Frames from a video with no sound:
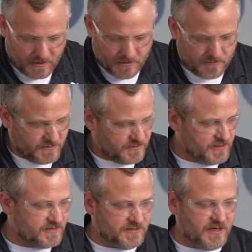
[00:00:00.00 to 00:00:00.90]
Okay, I'm just going
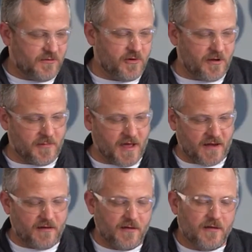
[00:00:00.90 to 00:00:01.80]
to see where I'm
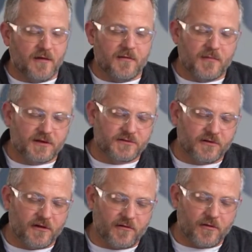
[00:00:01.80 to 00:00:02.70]
at. Make
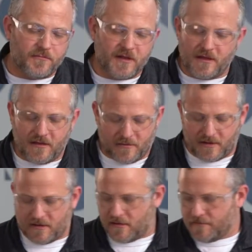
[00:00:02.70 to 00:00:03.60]
sure, oh yeah, there we
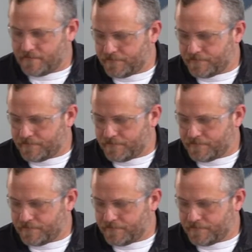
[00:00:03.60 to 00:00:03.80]
go.